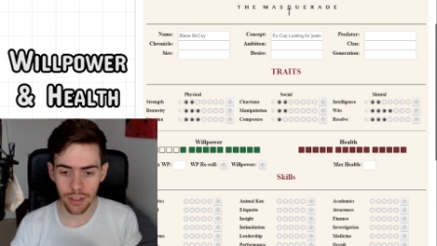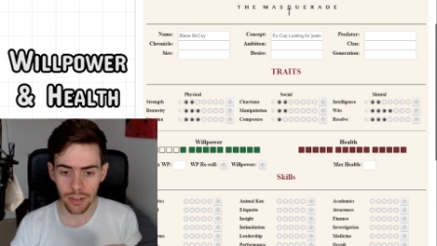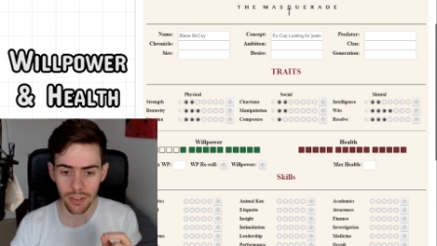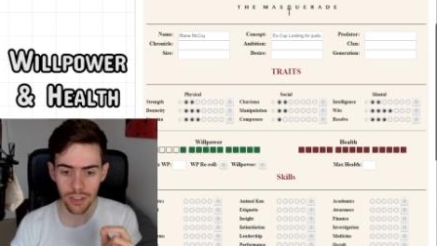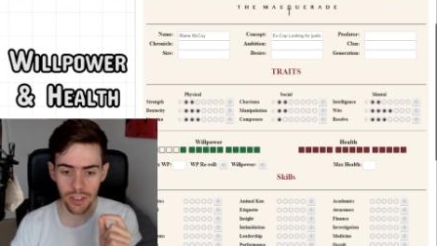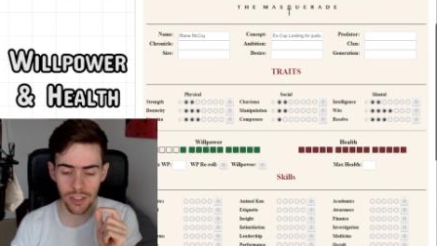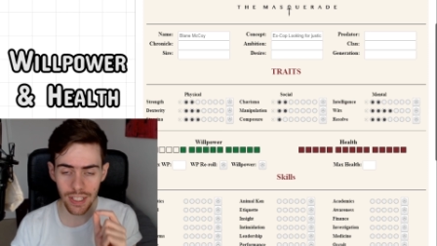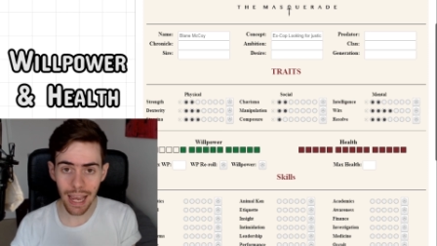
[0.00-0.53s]

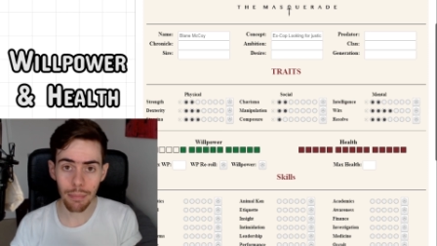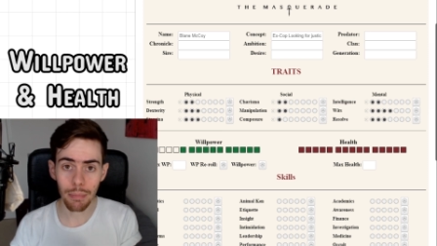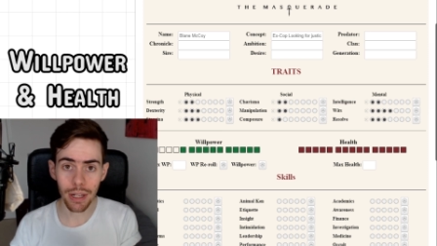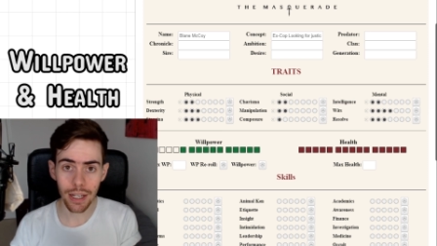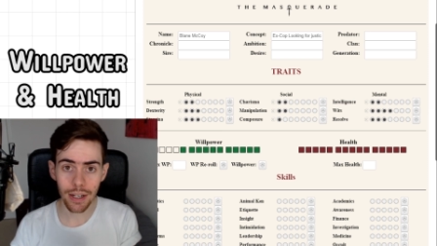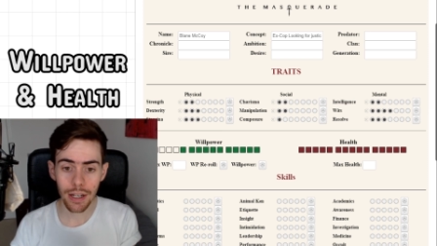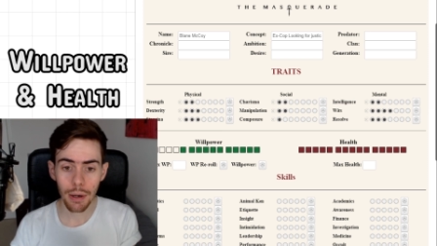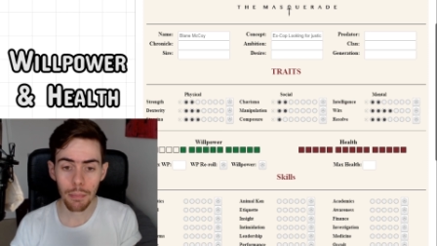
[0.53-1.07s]

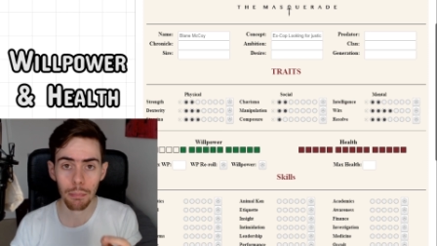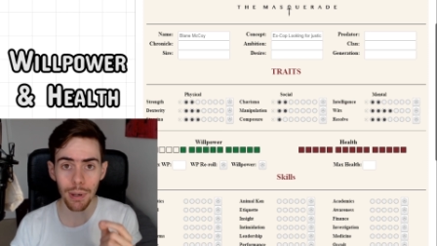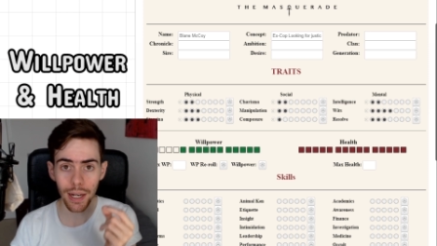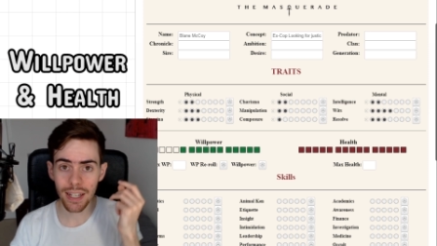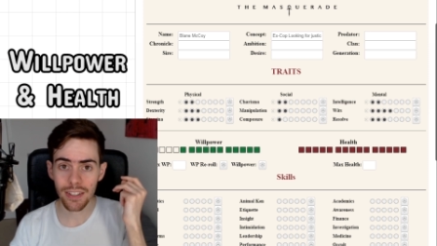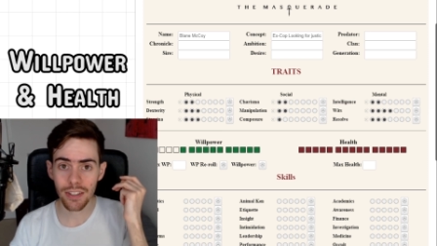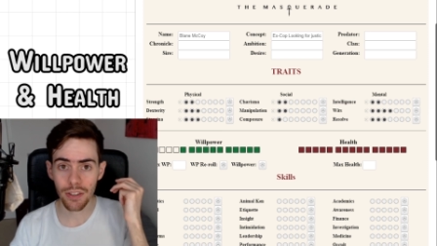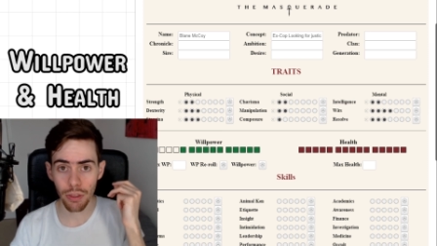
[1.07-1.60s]
stamina
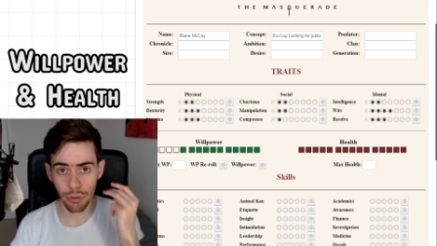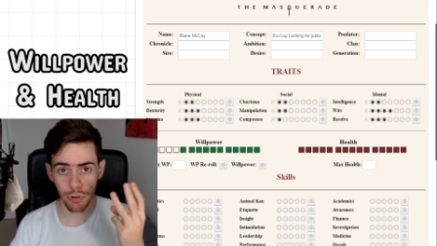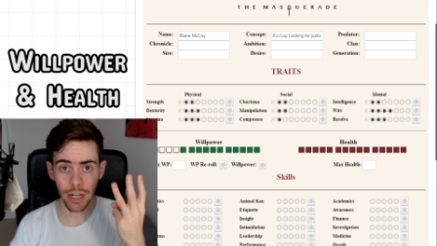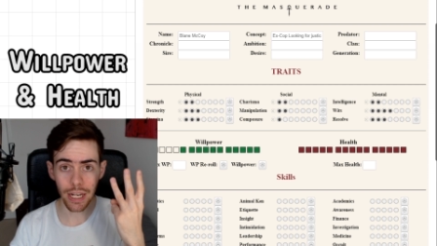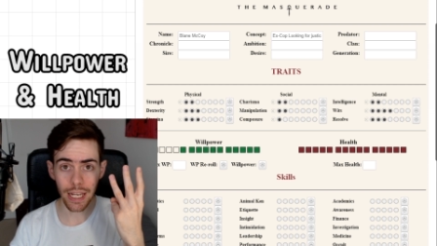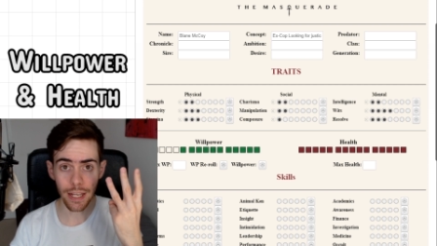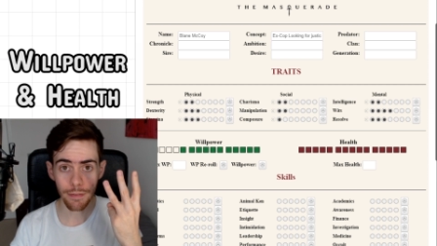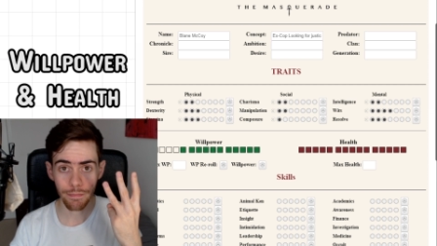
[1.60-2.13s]
plus
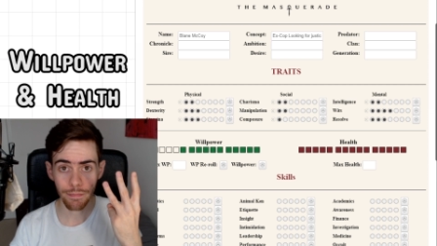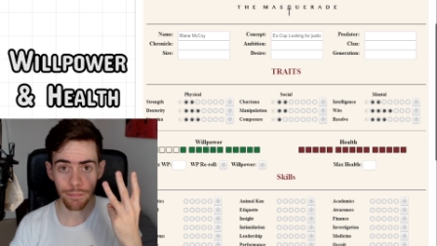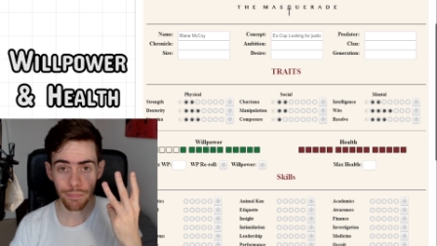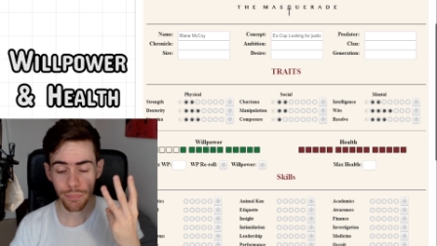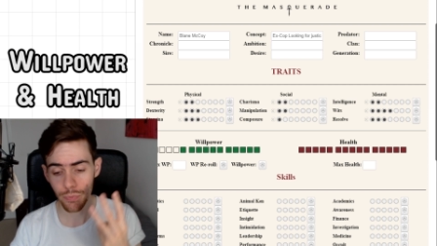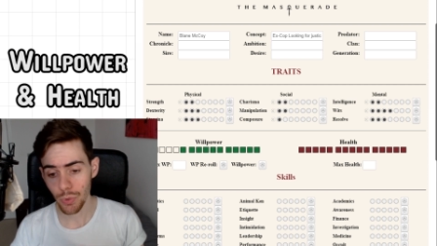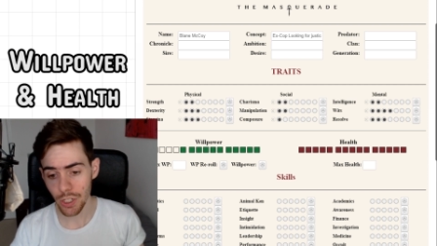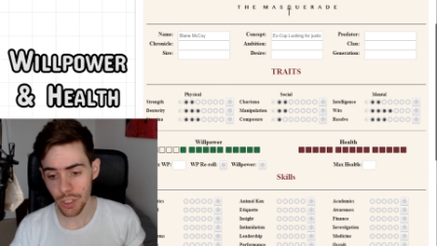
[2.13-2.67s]
three,
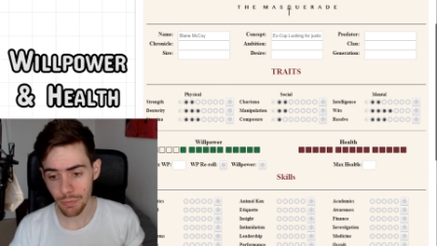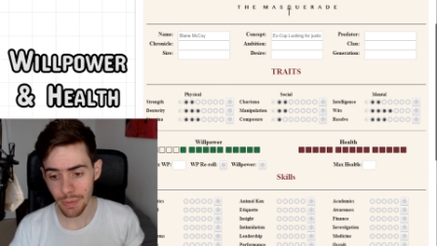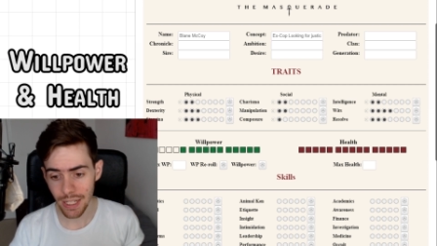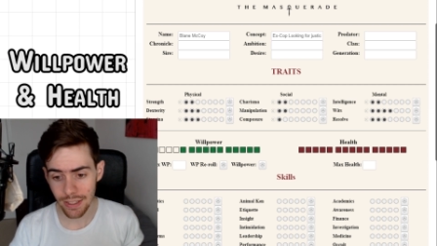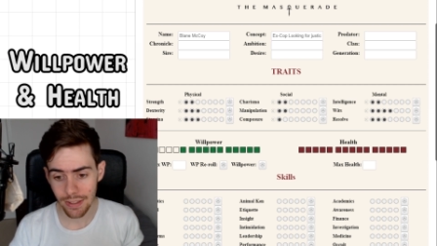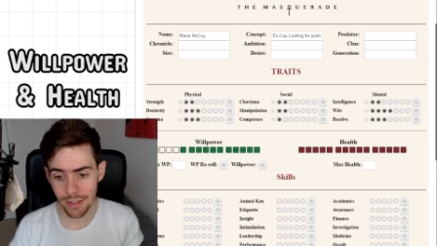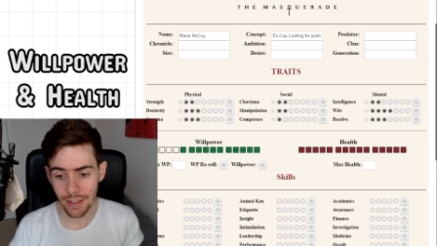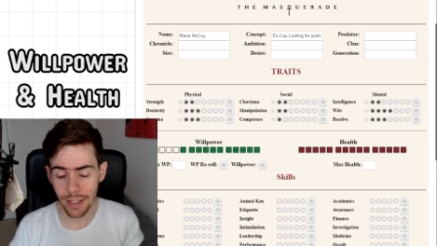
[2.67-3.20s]
which
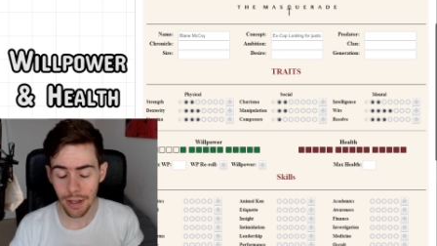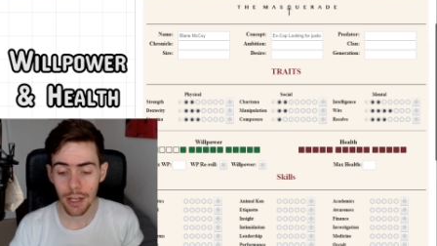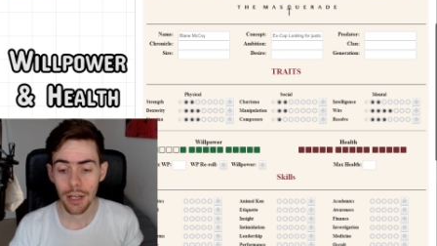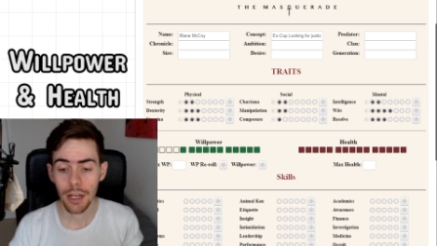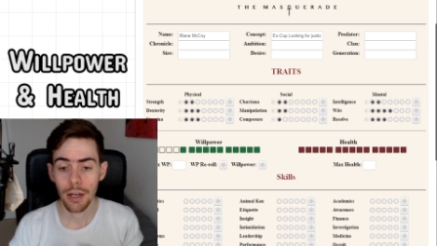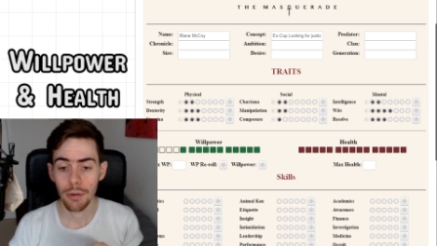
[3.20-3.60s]
means that